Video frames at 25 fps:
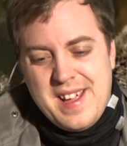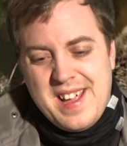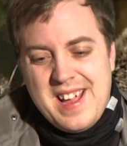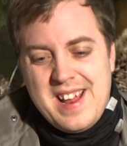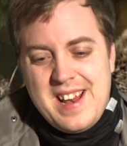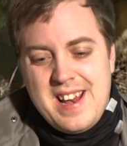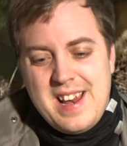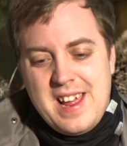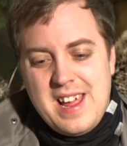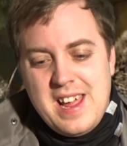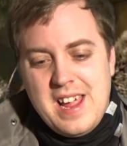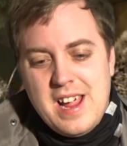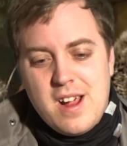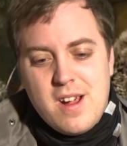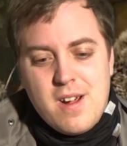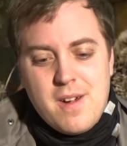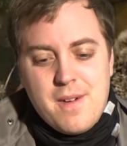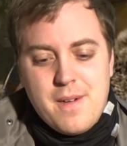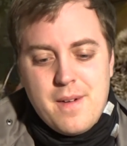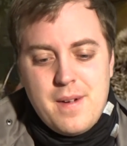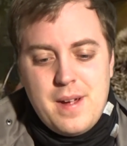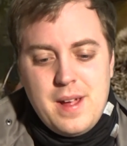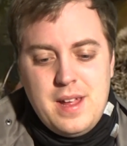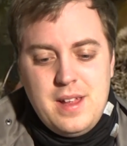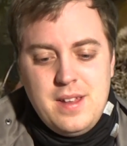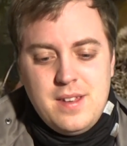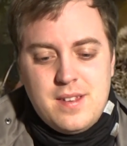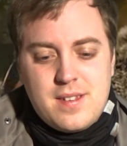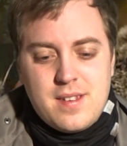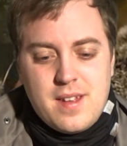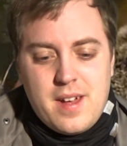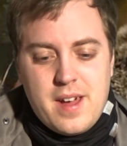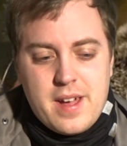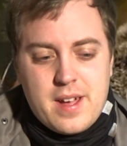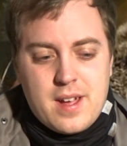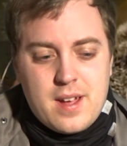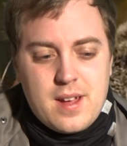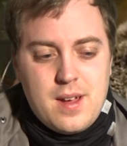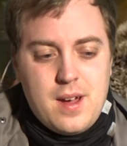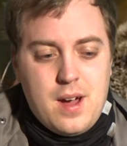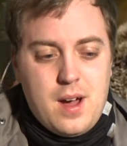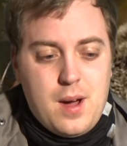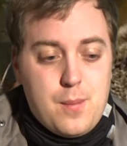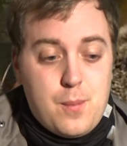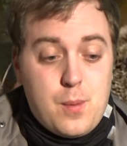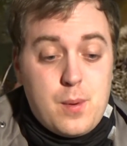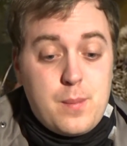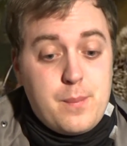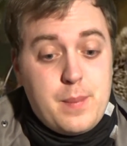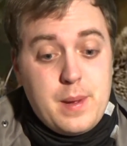In here, he's like,
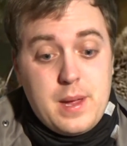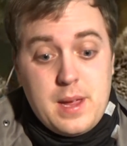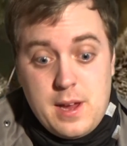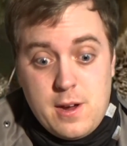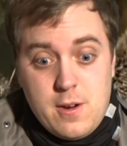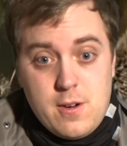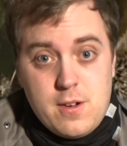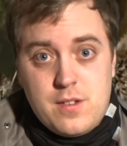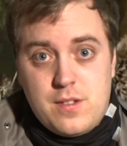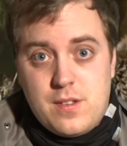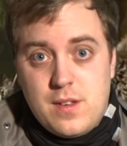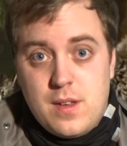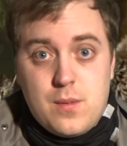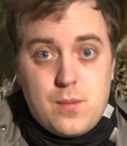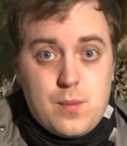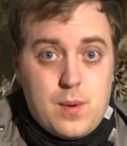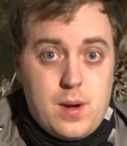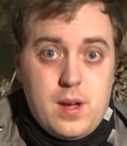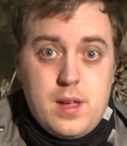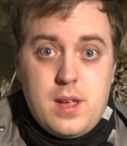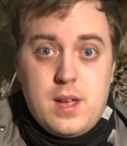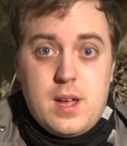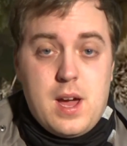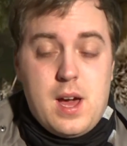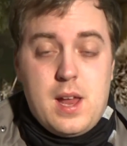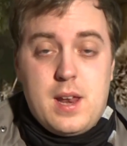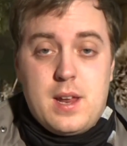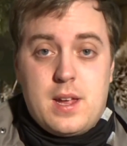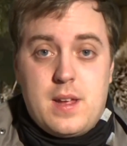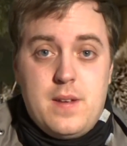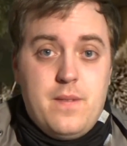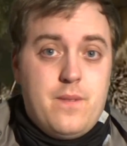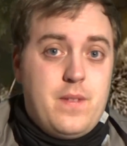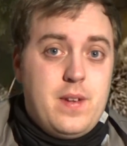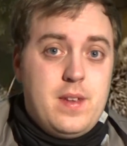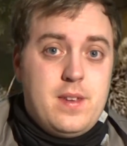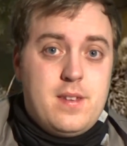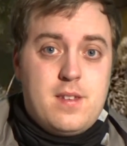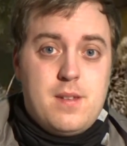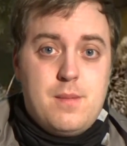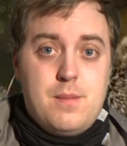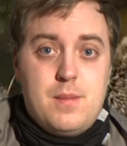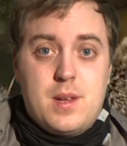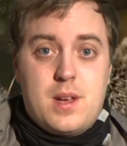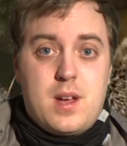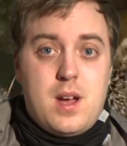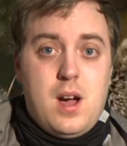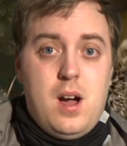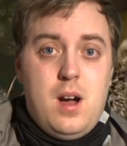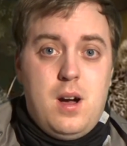when Bagheera says, well, you gotta convince
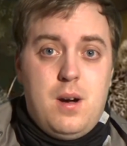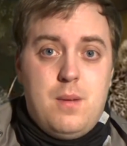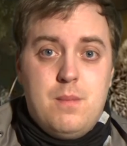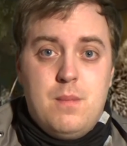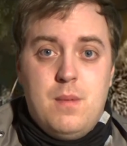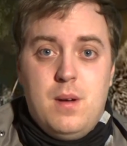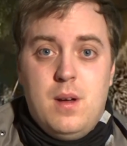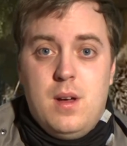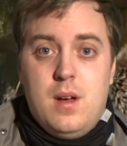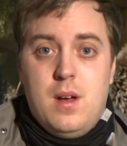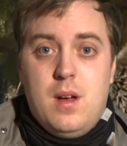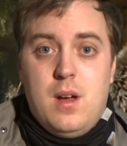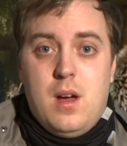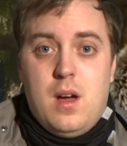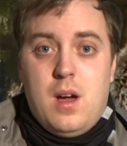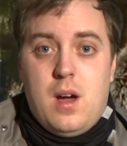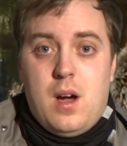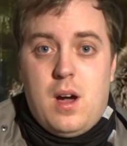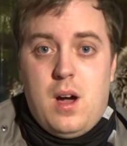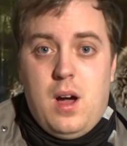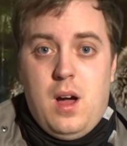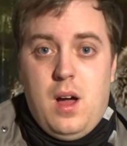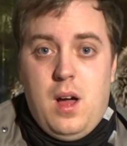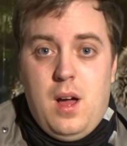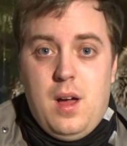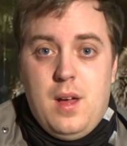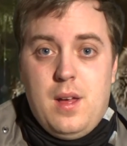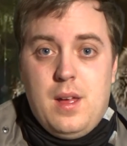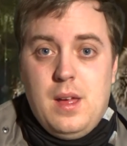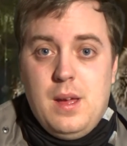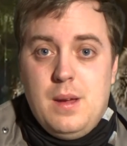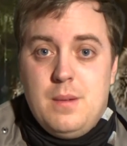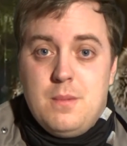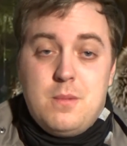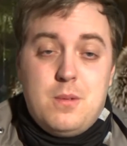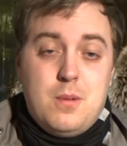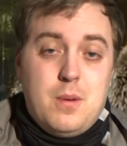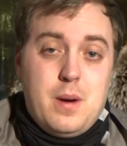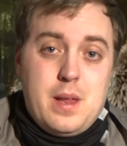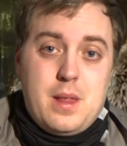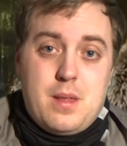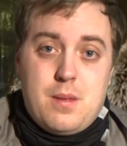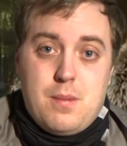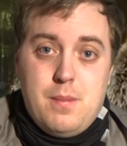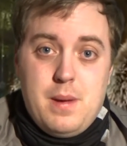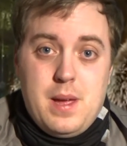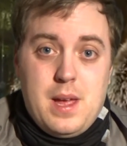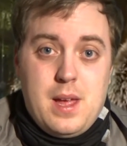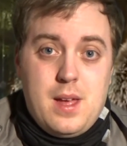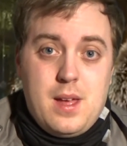him to come
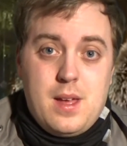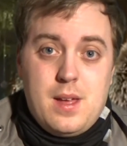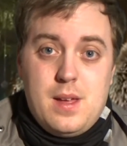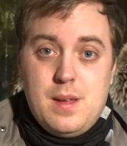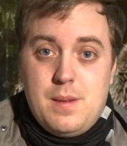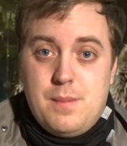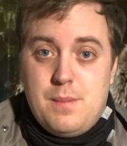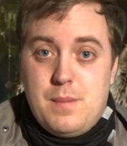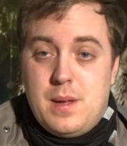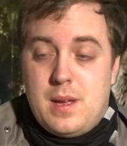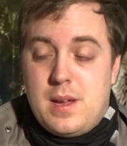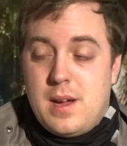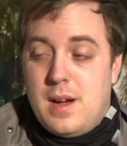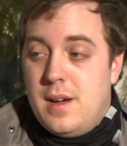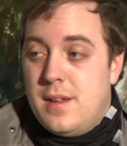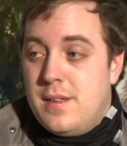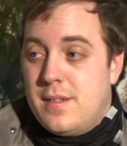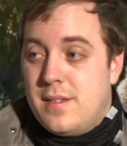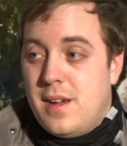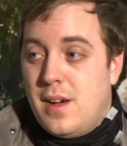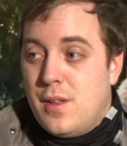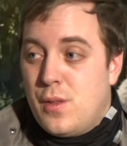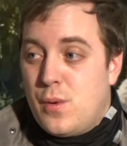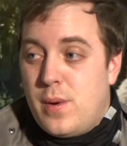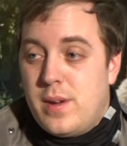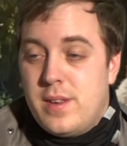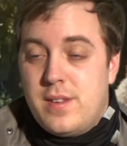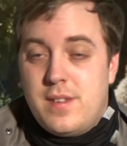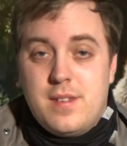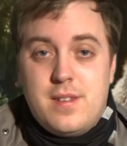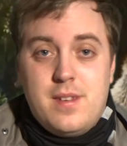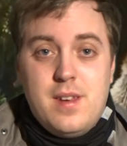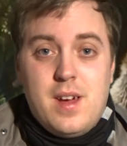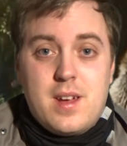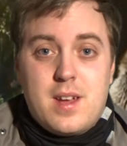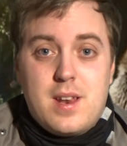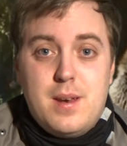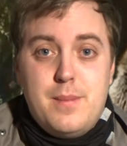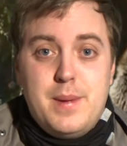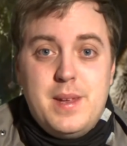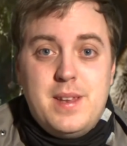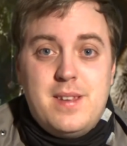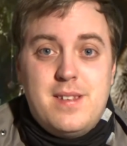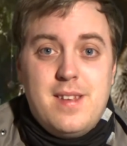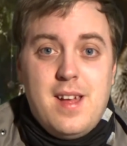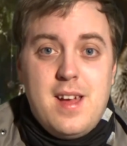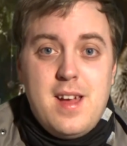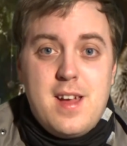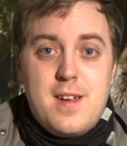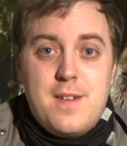with me, because otherwise he's not gonna be
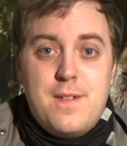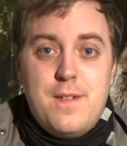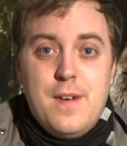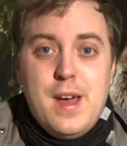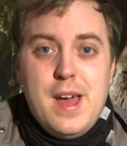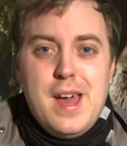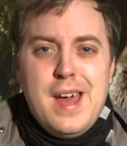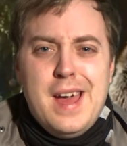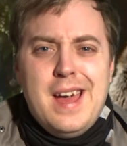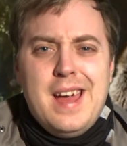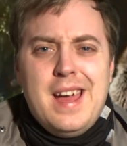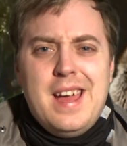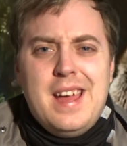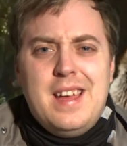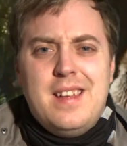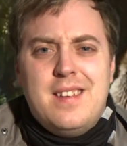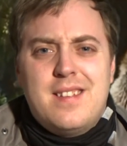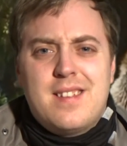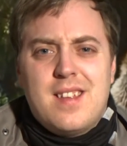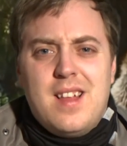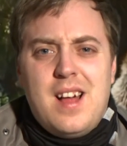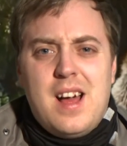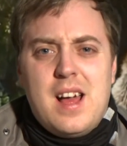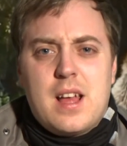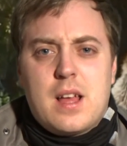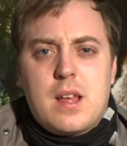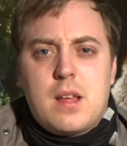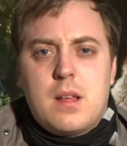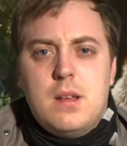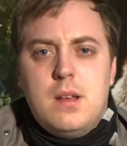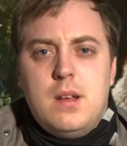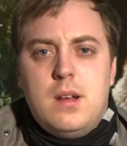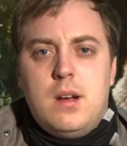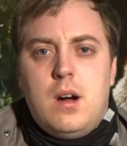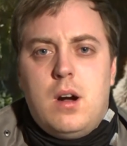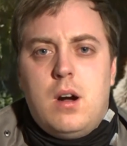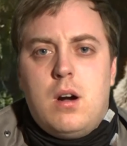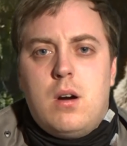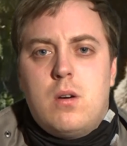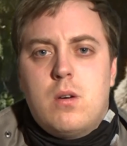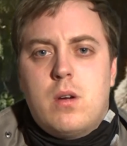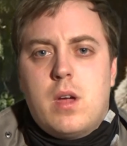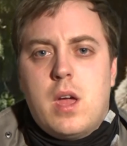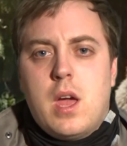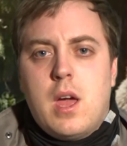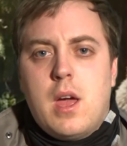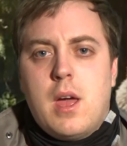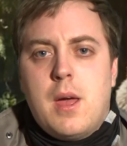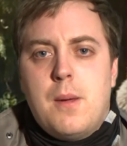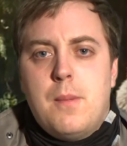safe, he's like,
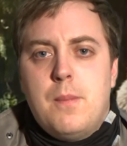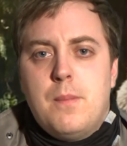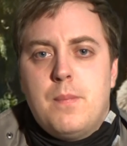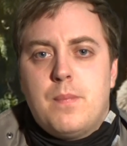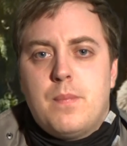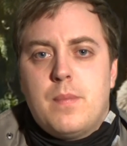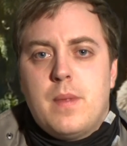okay.